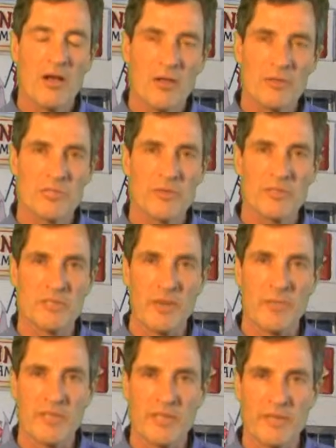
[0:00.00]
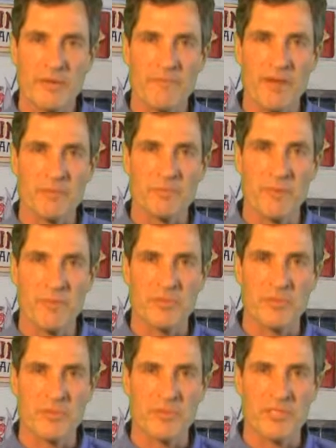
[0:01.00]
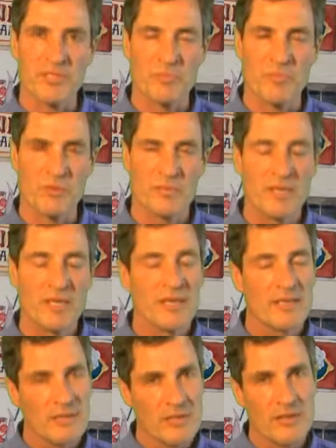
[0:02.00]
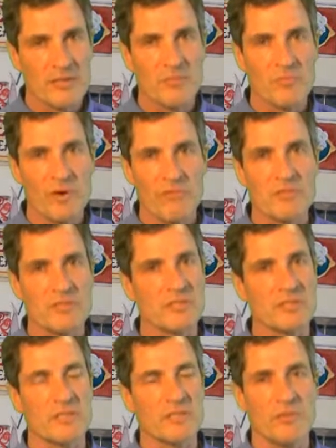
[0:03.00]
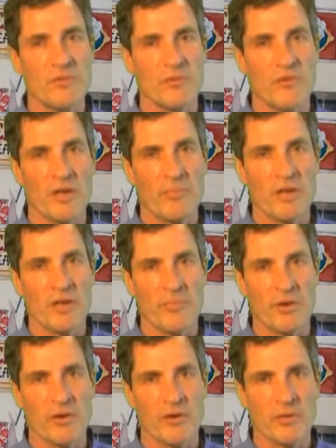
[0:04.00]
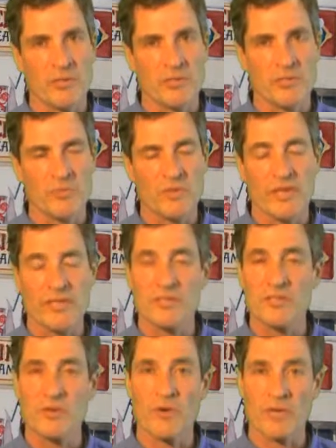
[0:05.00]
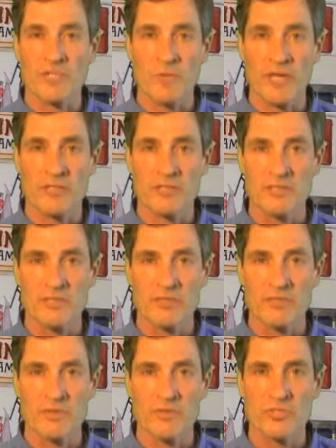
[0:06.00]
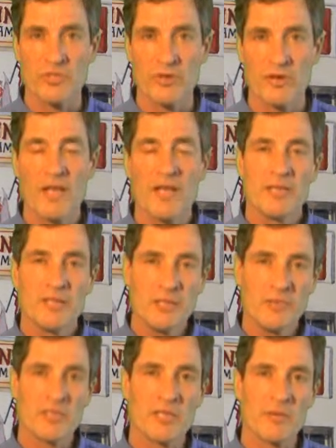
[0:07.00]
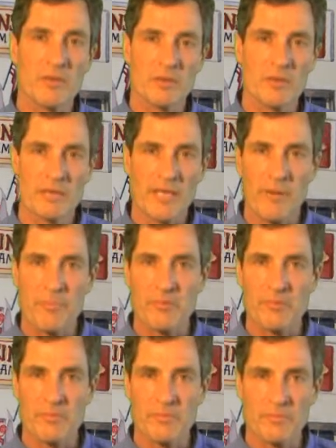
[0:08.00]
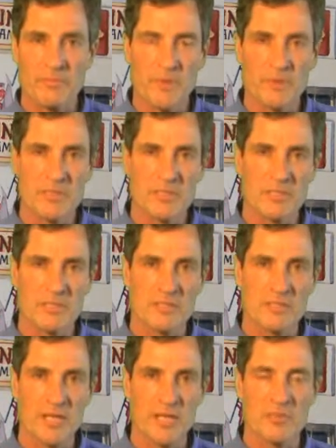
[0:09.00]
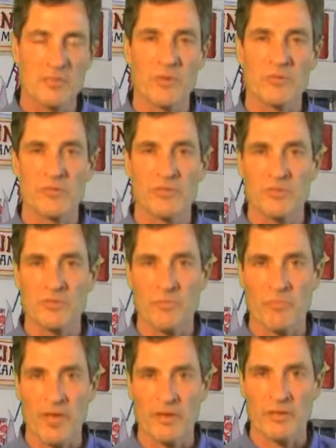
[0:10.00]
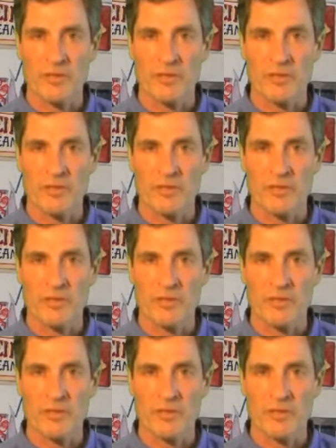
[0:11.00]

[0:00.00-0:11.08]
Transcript: Also, as a company that follows biblical principles, there are some references that you don't want to be a borrower. So we'd like to do our expansion into the future using capital purchases as opposed to using bank